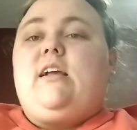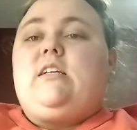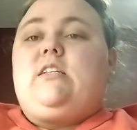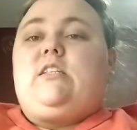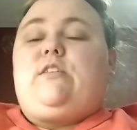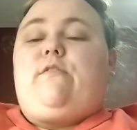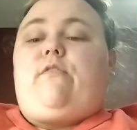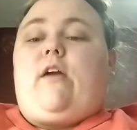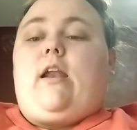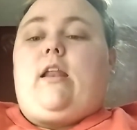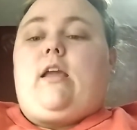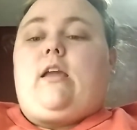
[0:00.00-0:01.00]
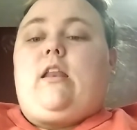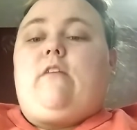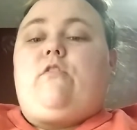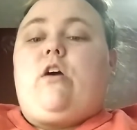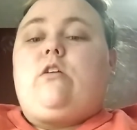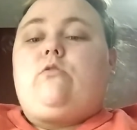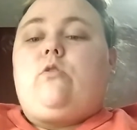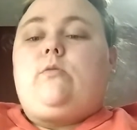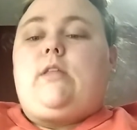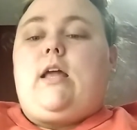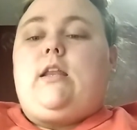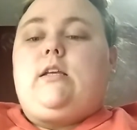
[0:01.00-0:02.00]
schizophrenic. And if y'all don't know
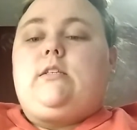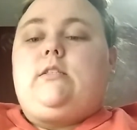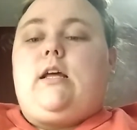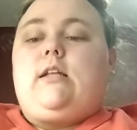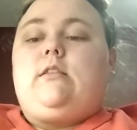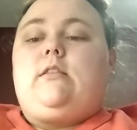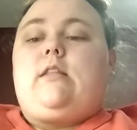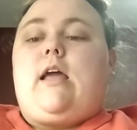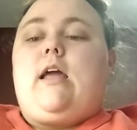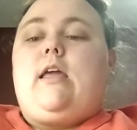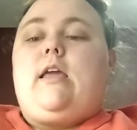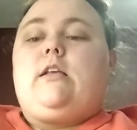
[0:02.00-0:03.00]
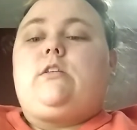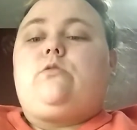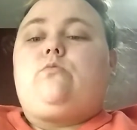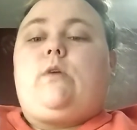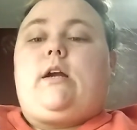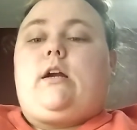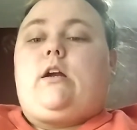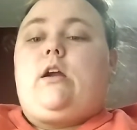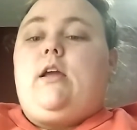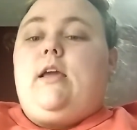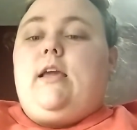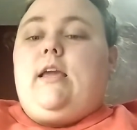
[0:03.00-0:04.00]
what that is where
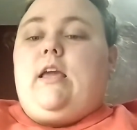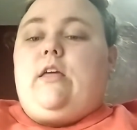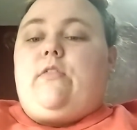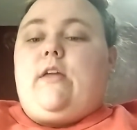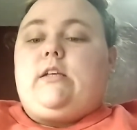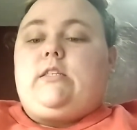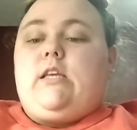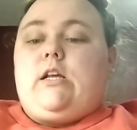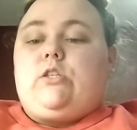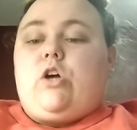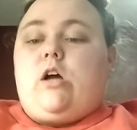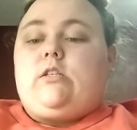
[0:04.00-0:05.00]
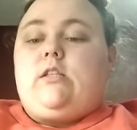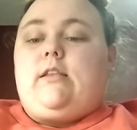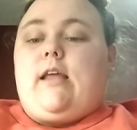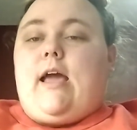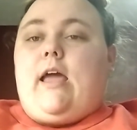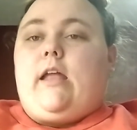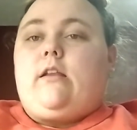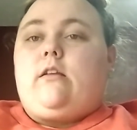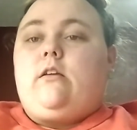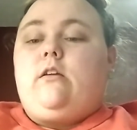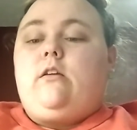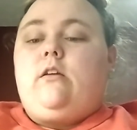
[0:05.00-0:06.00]
he thinks he could talk to the dead.
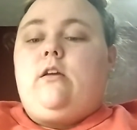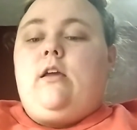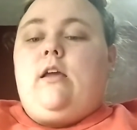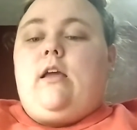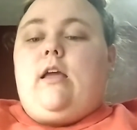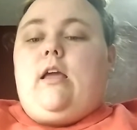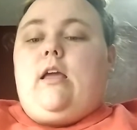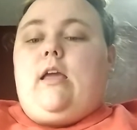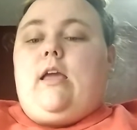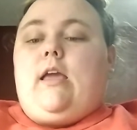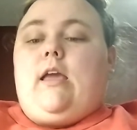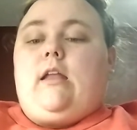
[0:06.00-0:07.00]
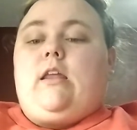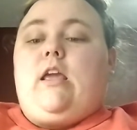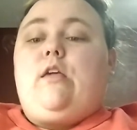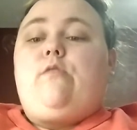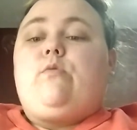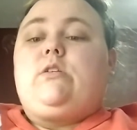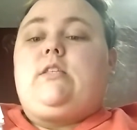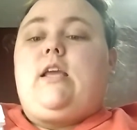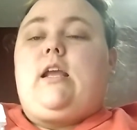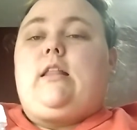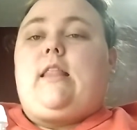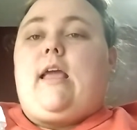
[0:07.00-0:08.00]
And he was
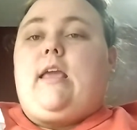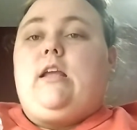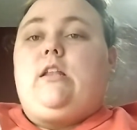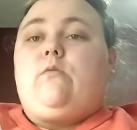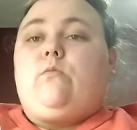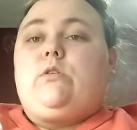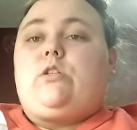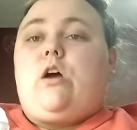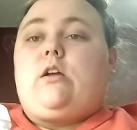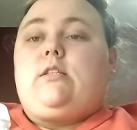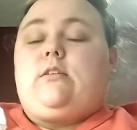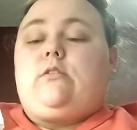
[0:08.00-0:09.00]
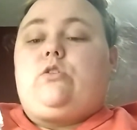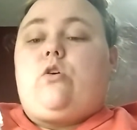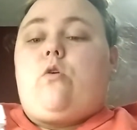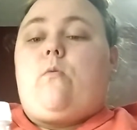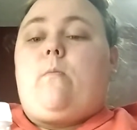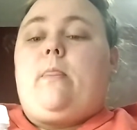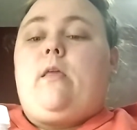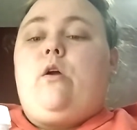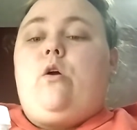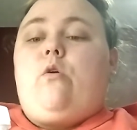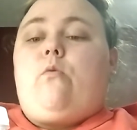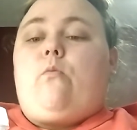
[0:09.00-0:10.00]
thinking that he was talking to, so
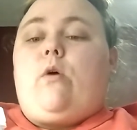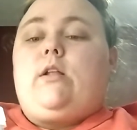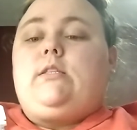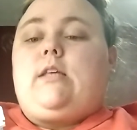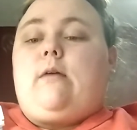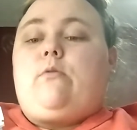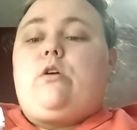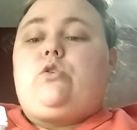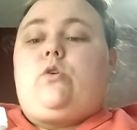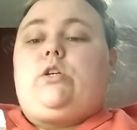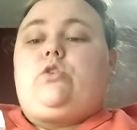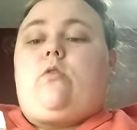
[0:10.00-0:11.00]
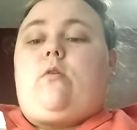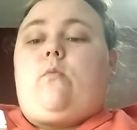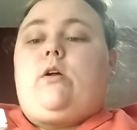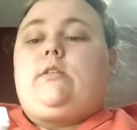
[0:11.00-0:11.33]
one time, long story short,